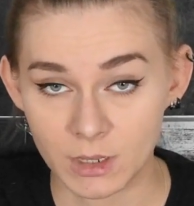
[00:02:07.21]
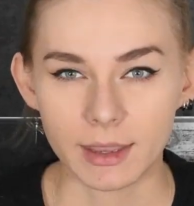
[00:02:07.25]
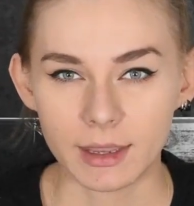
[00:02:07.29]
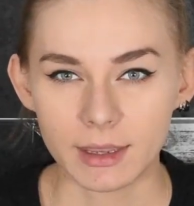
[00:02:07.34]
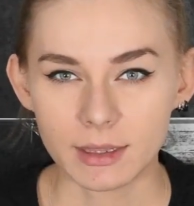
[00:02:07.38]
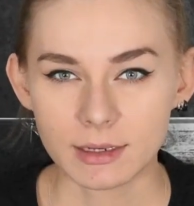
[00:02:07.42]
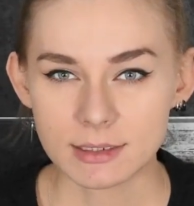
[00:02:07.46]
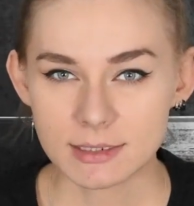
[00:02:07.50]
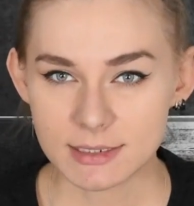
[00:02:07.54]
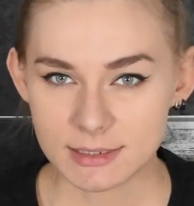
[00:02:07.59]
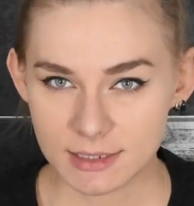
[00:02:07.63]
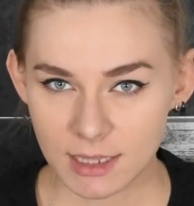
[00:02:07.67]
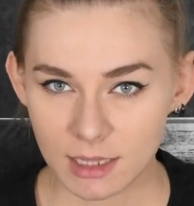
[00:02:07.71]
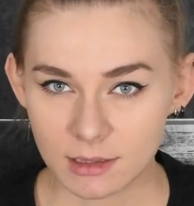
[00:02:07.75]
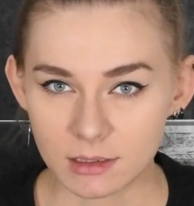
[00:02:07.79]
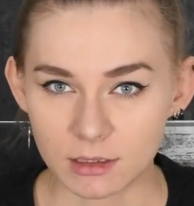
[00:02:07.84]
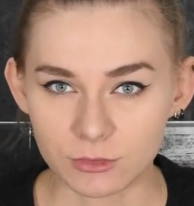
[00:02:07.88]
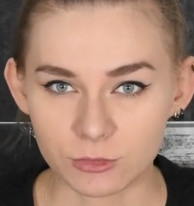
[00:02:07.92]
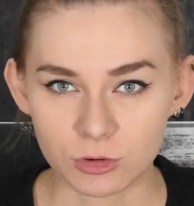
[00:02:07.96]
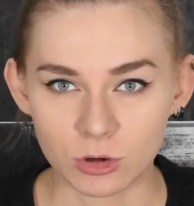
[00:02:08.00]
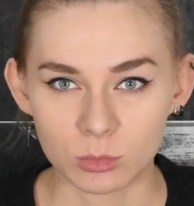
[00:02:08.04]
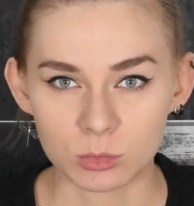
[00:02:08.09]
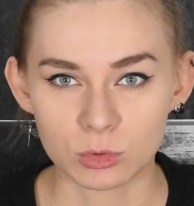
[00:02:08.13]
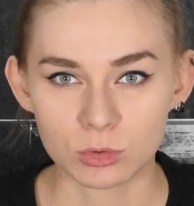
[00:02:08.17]
In a study
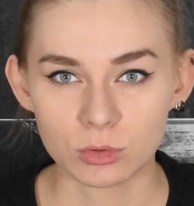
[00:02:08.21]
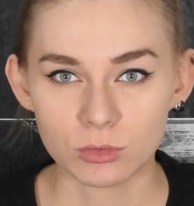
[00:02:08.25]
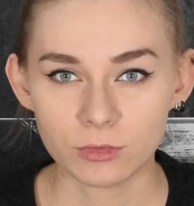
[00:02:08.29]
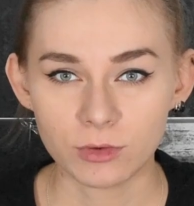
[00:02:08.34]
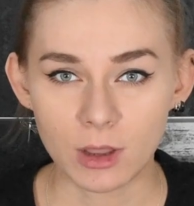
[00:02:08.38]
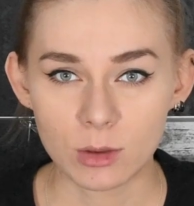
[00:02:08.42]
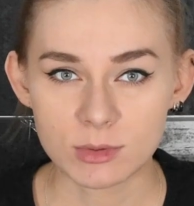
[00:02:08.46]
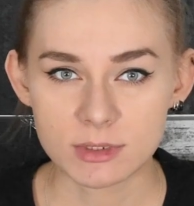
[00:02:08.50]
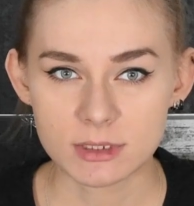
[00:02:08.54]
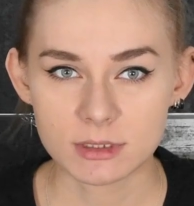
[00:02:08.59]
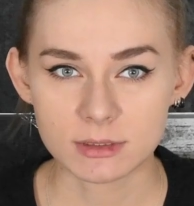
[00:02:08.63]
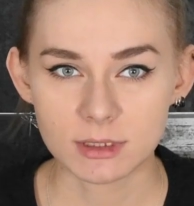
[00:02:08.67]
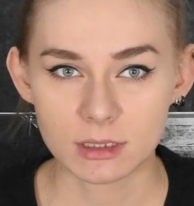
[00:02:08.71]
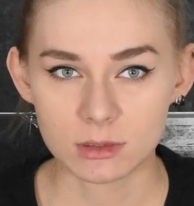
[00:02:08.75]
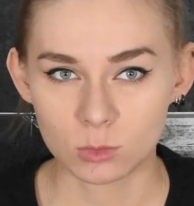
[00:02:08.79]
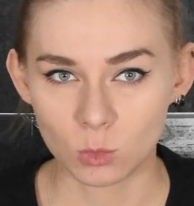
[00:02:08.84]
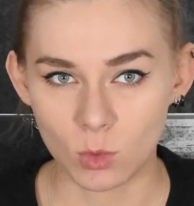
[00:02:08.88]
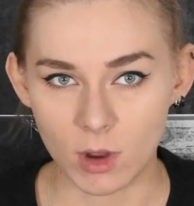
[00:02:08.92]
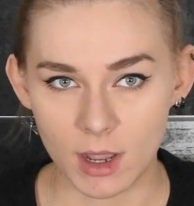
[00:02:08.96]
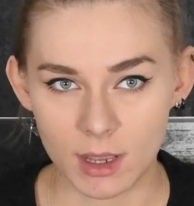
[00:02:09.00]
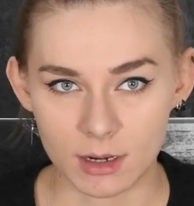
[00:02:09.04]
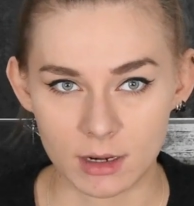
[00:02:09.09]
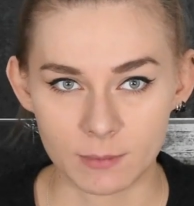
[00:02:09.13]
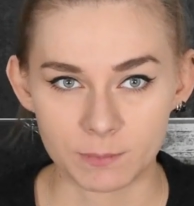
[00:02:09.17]
from
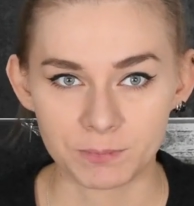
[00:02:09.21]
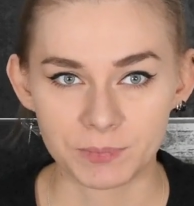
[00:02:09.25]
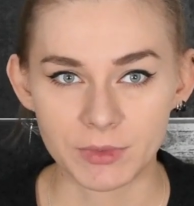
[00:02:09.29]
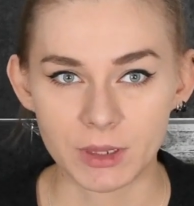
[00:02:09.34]
2001,